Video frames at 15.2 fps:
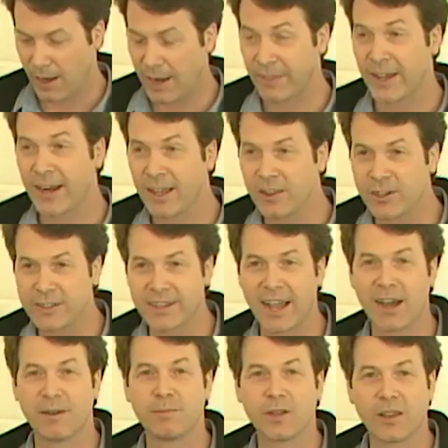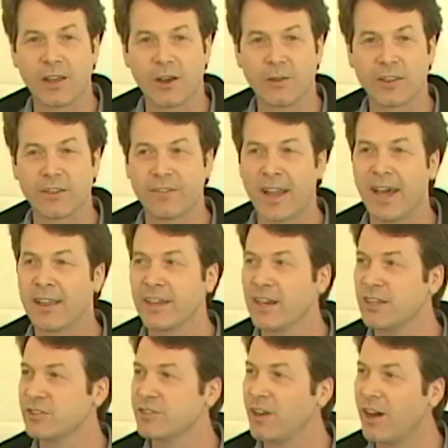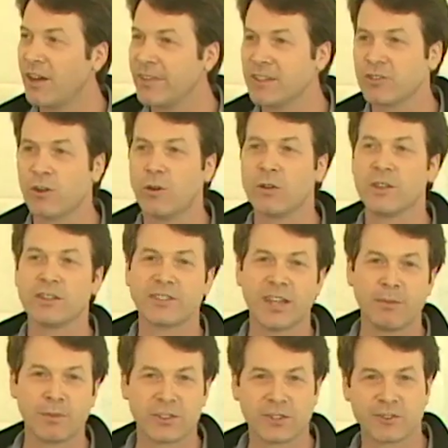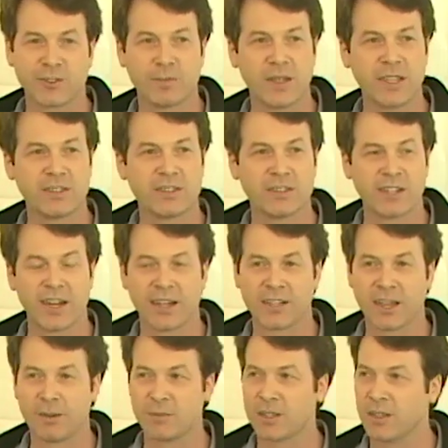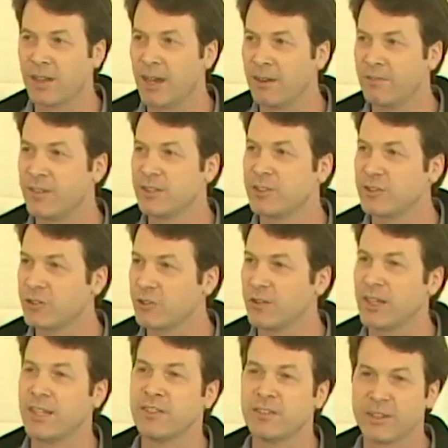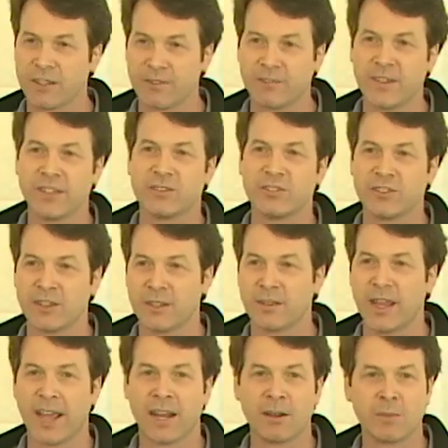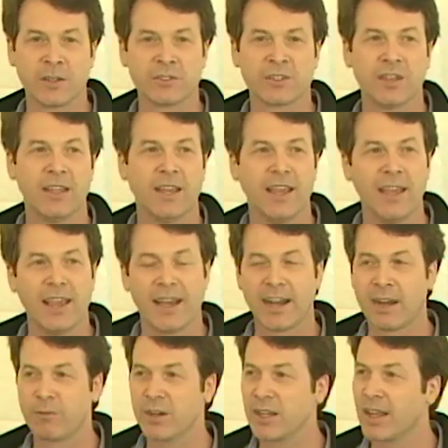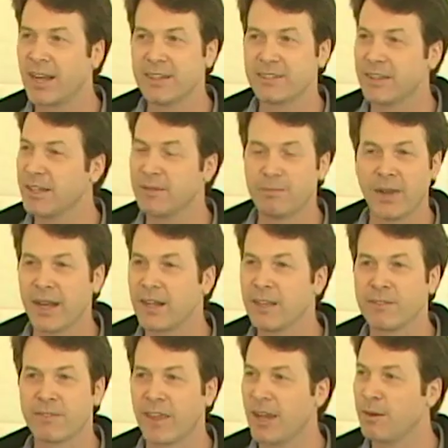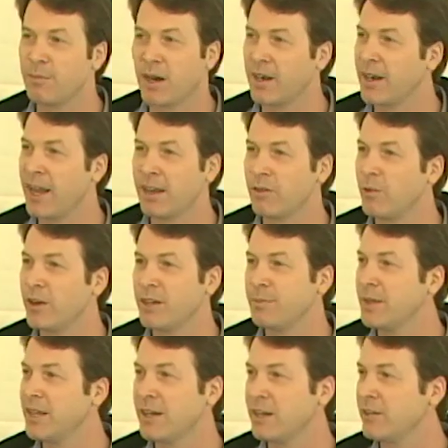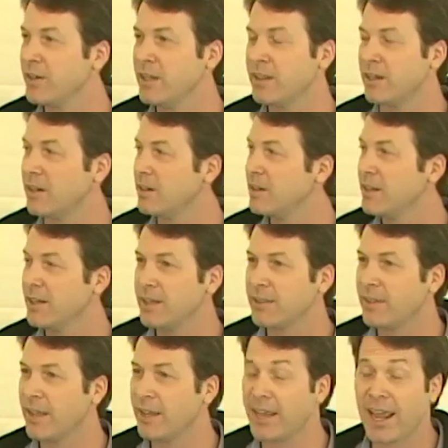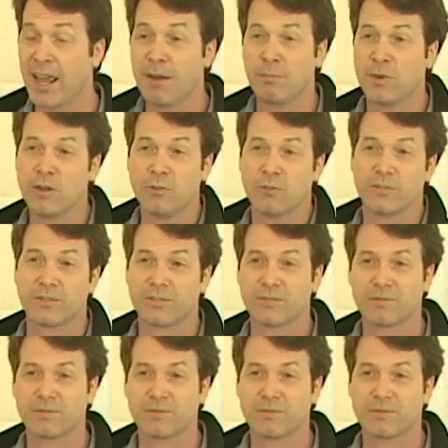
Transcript: And then I looked down below in the valley and I saw this whole assemblage of species that I'd come to love the trees and the fish and the animals. And I realize that many of them are not going to be here either. They can't move.